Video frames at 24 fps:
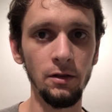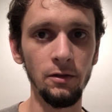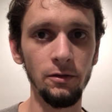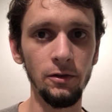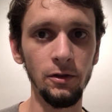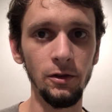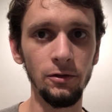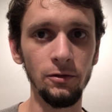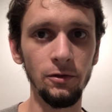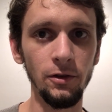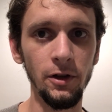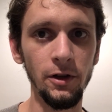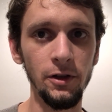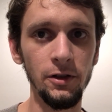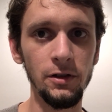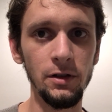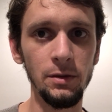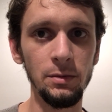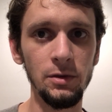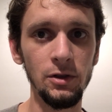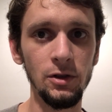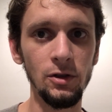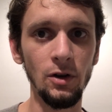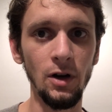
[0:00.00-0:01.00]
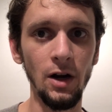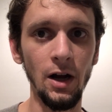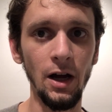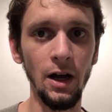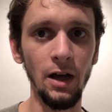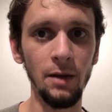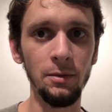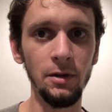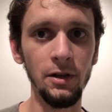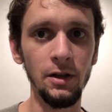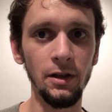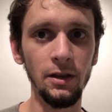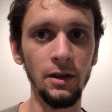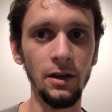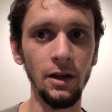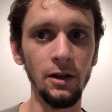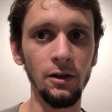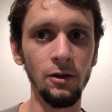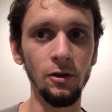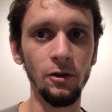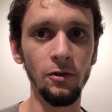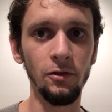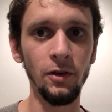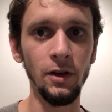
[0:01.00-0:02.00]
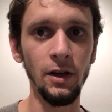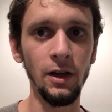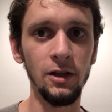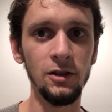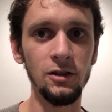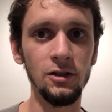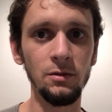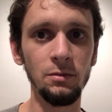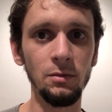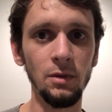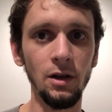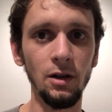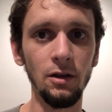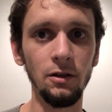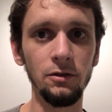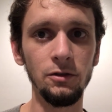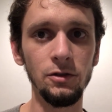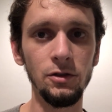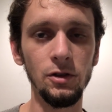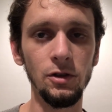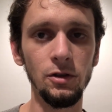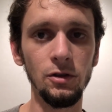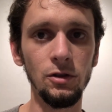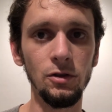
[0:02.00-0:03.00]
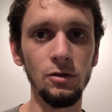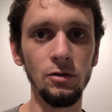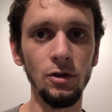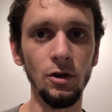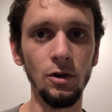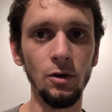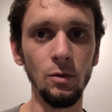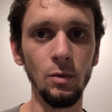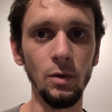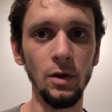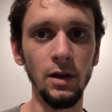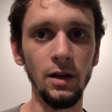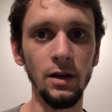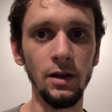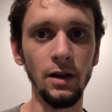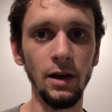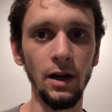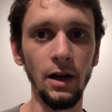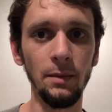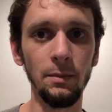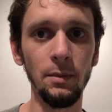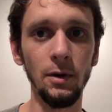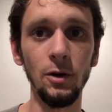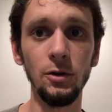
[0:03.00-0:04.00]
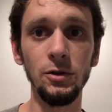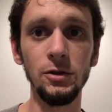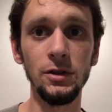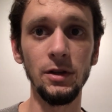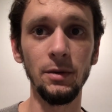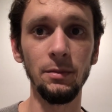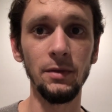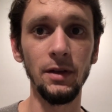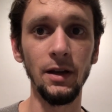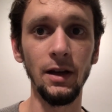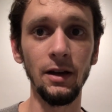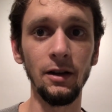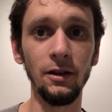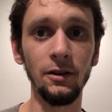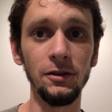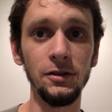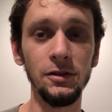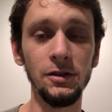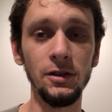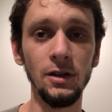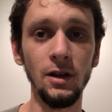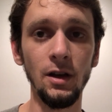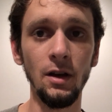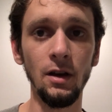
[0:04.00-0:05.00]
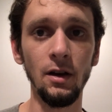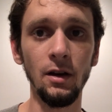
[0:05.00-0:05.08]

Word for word: feel free to subscribe and hit that notification bell so you know when I post something else.